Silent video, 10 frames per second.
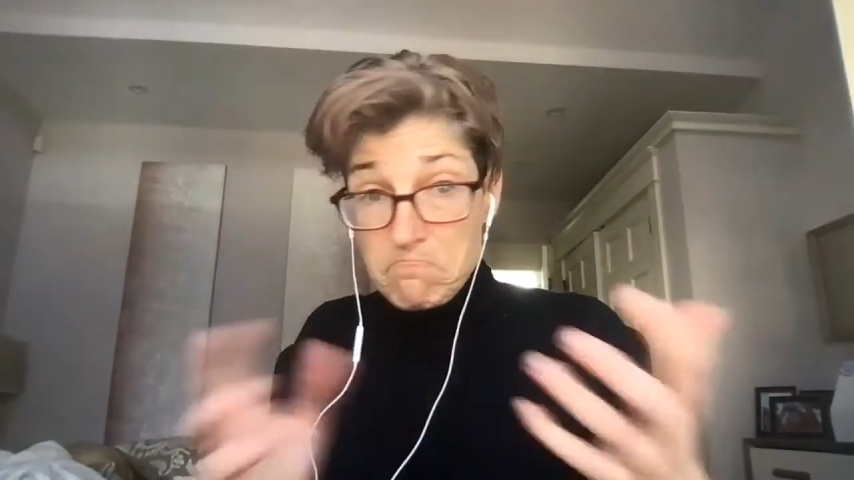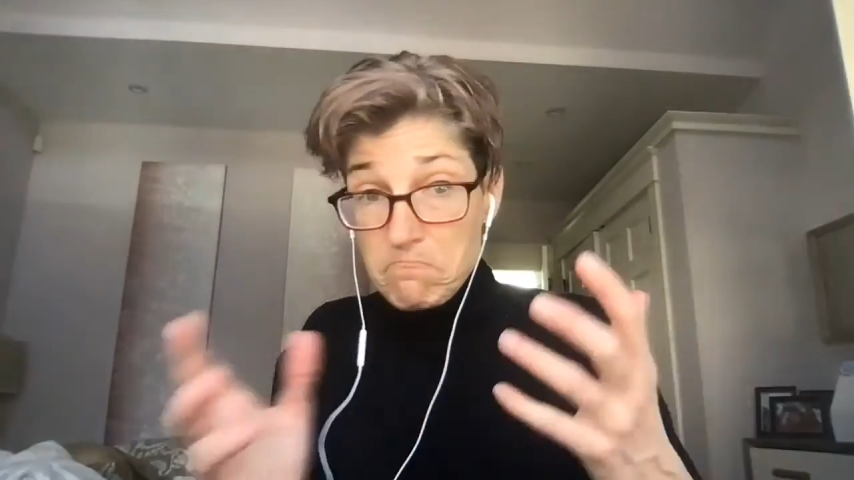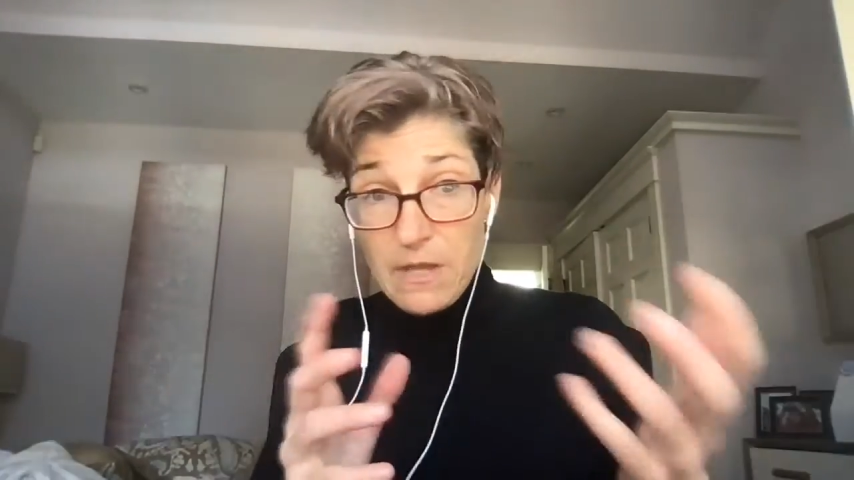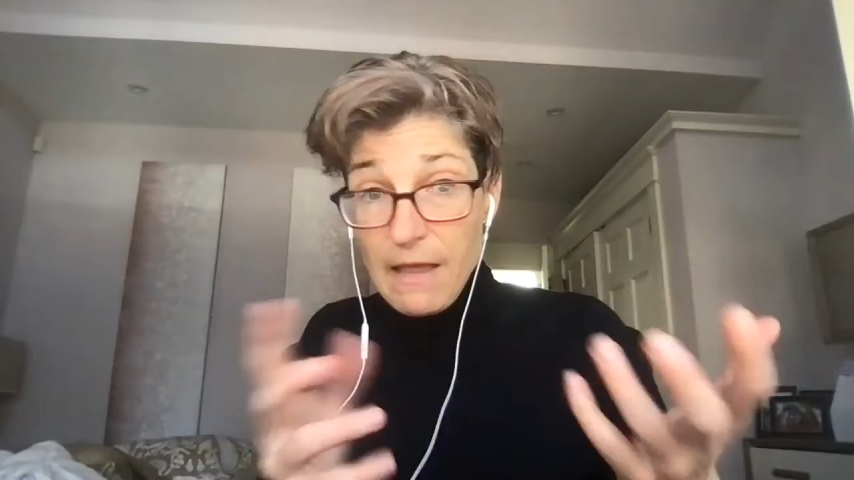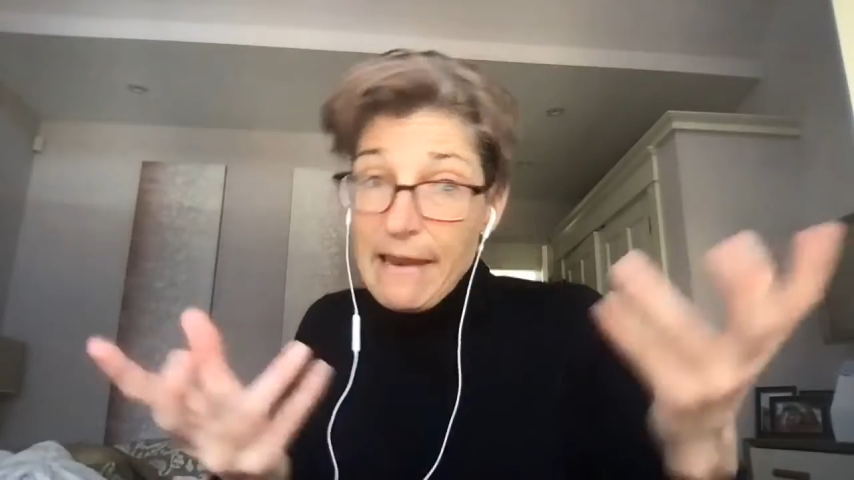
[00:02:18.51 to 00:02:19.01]

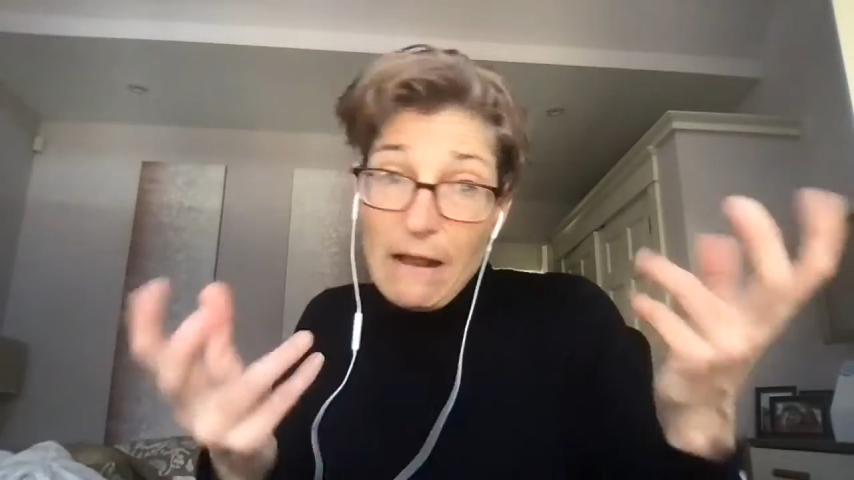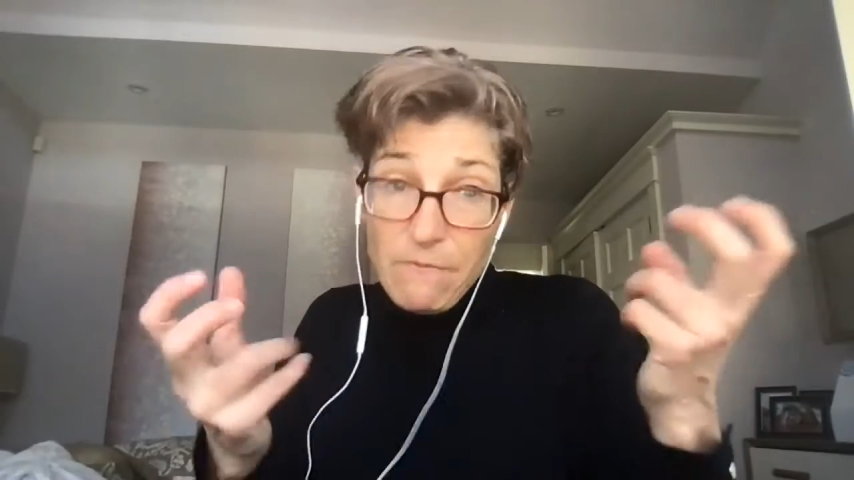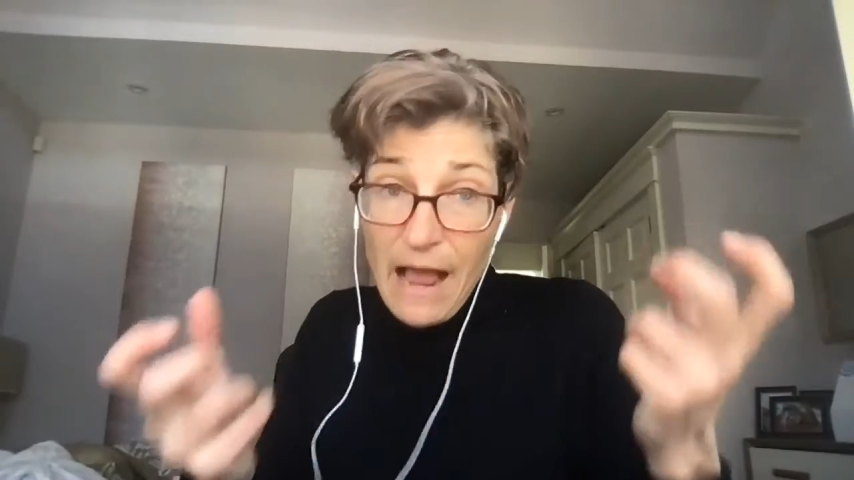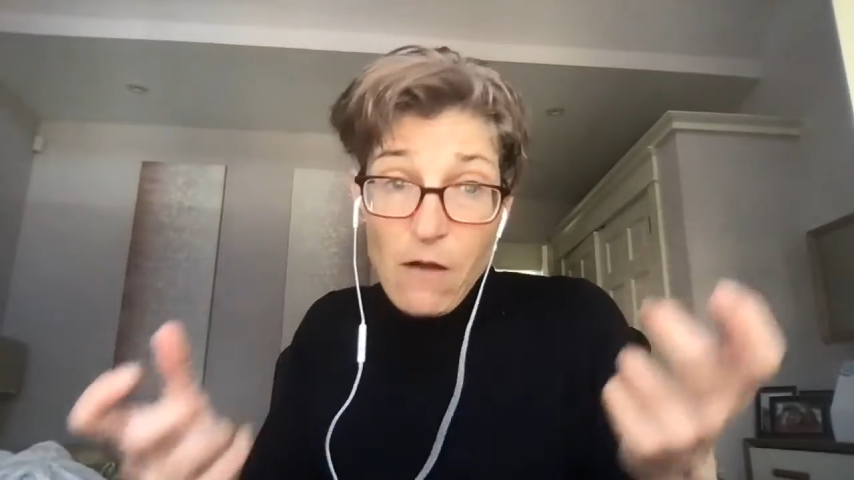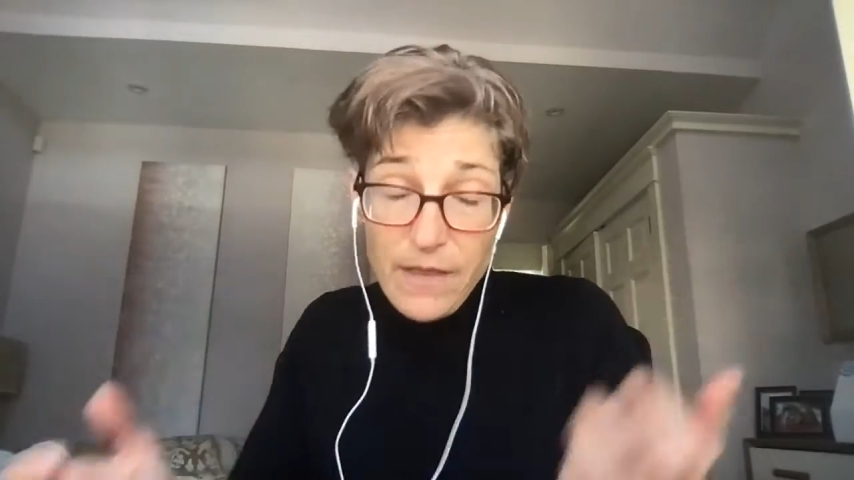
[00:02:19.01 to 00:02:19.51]
And
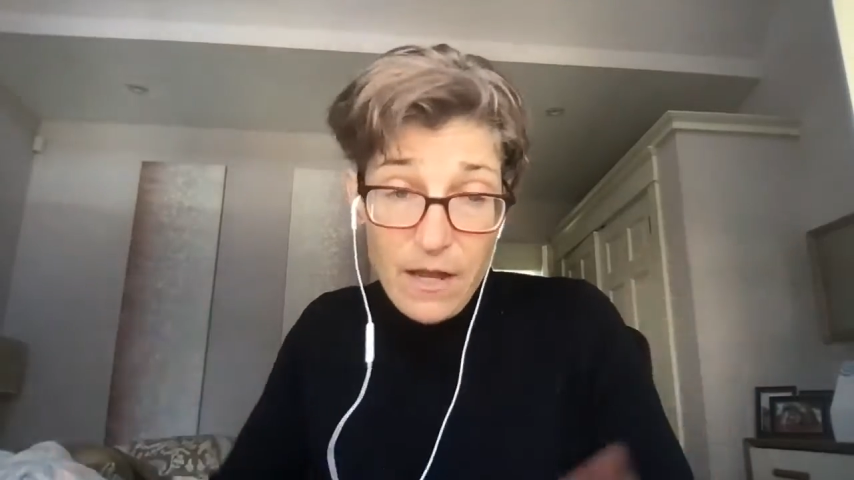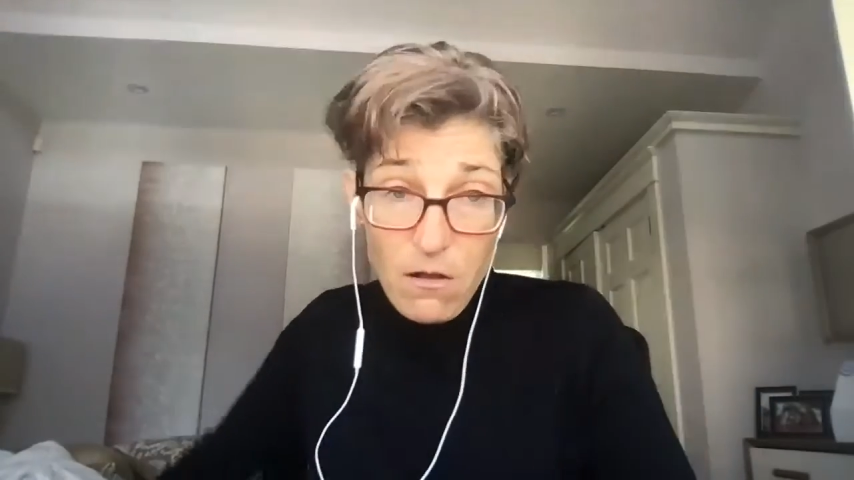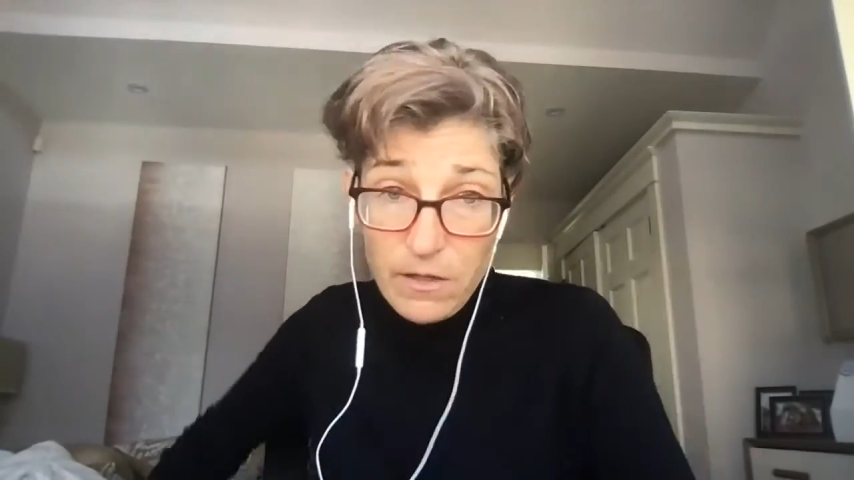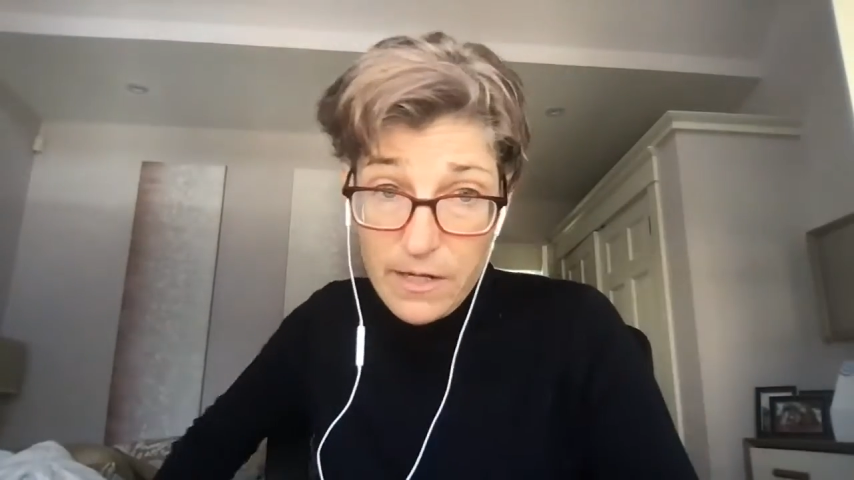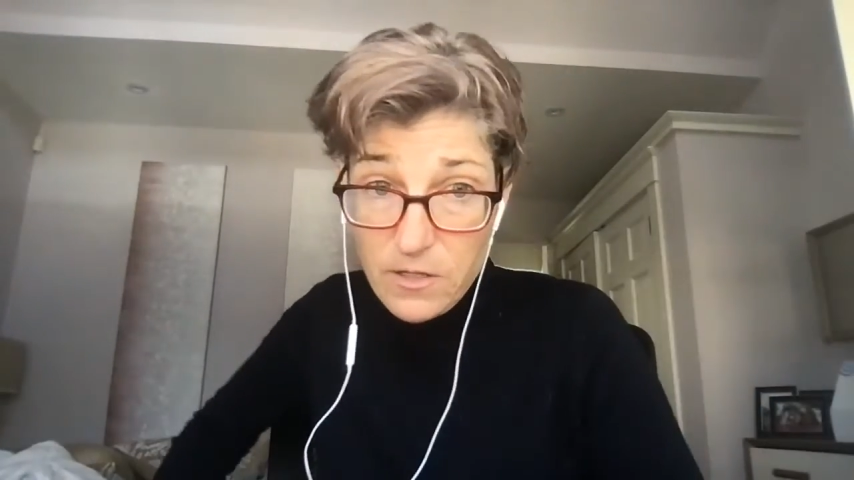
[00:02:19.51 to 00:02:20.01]
now they
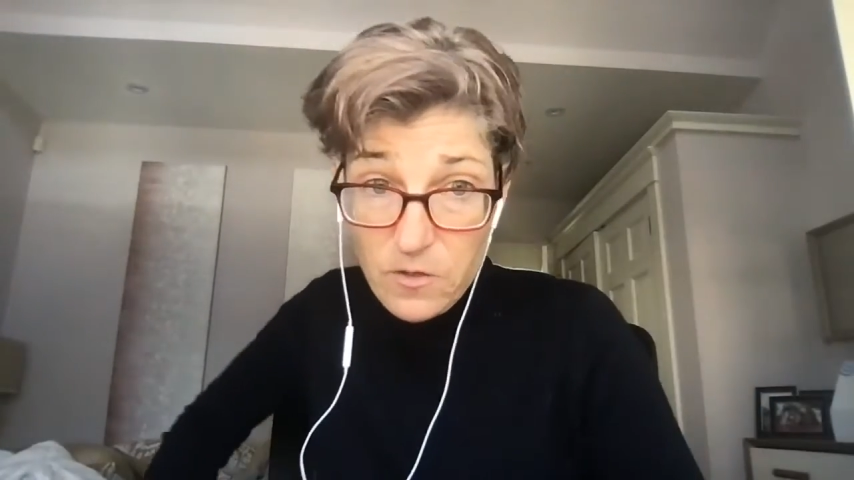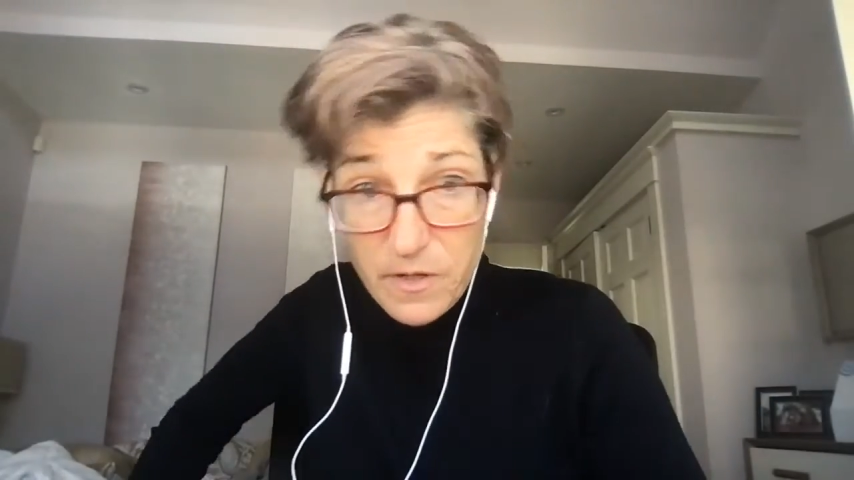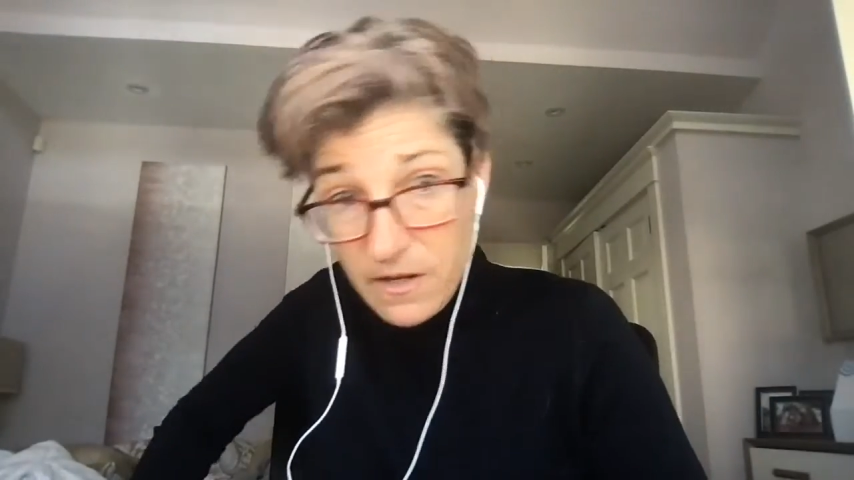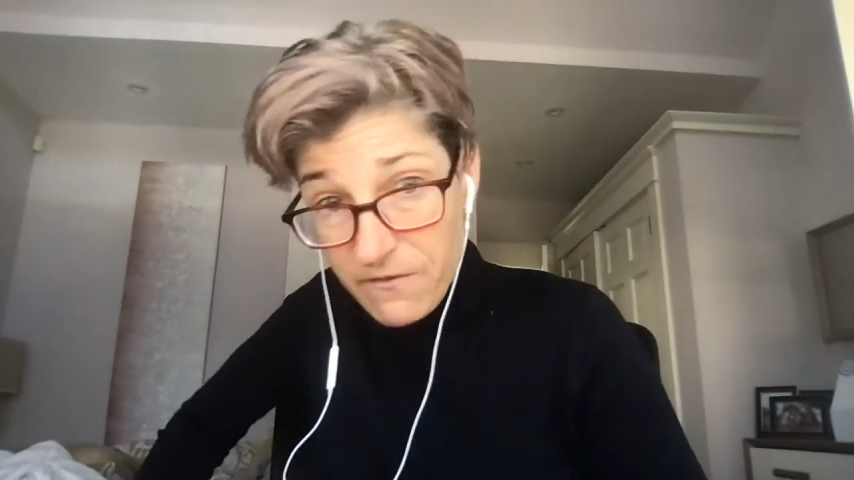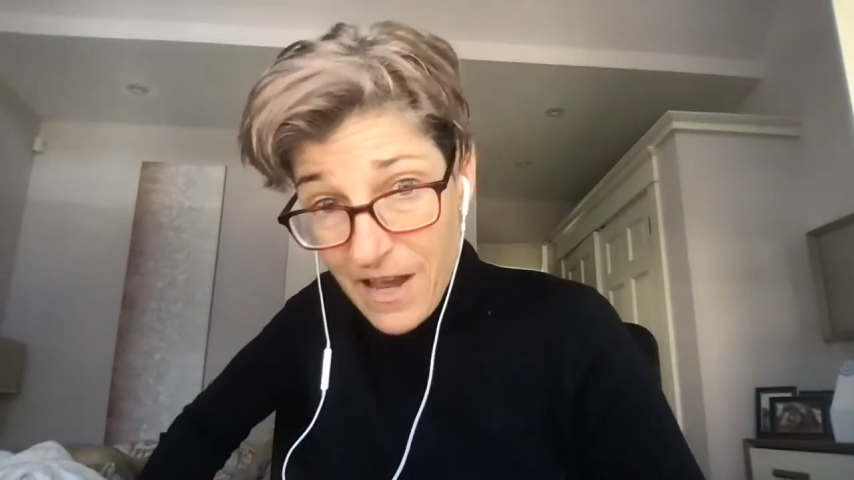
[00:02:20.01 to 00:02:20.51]
call it
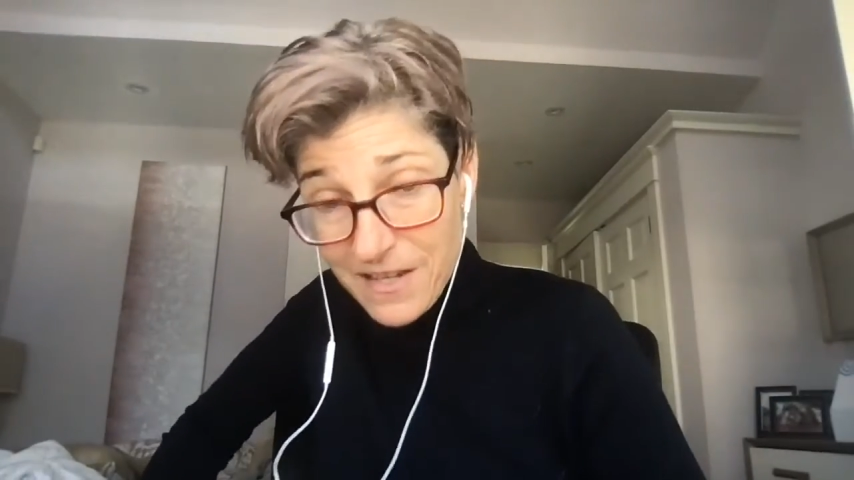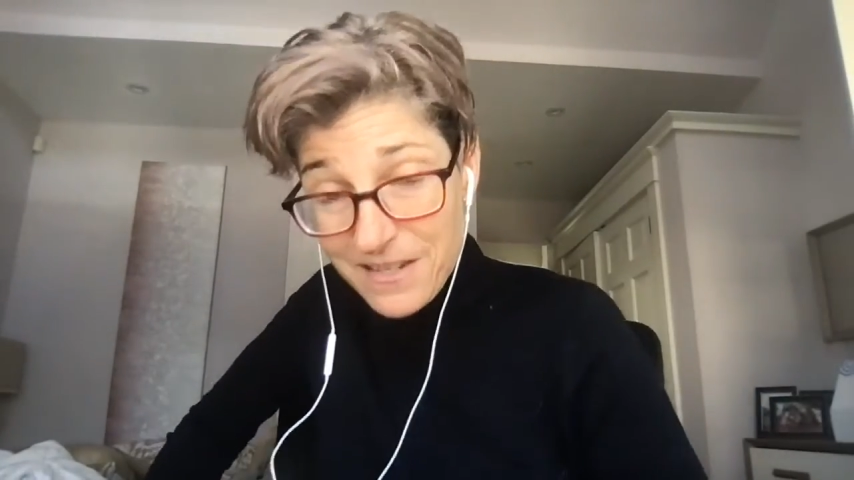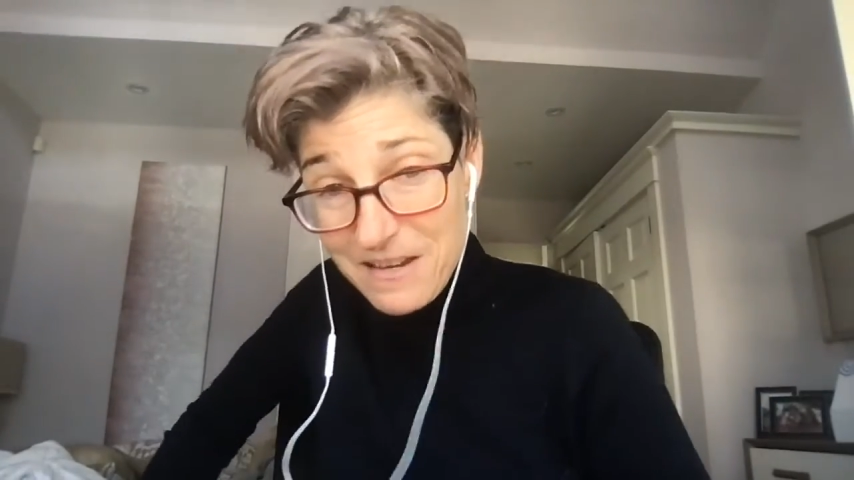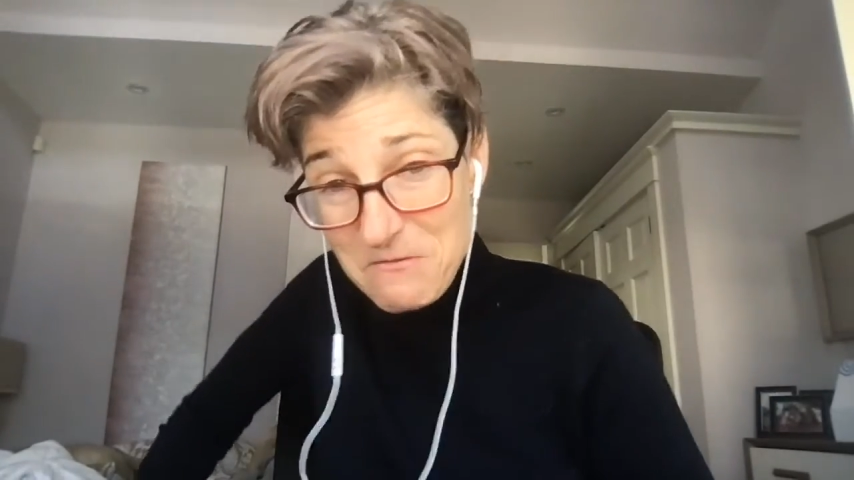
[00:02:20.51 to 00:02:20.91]
intermittent fasting.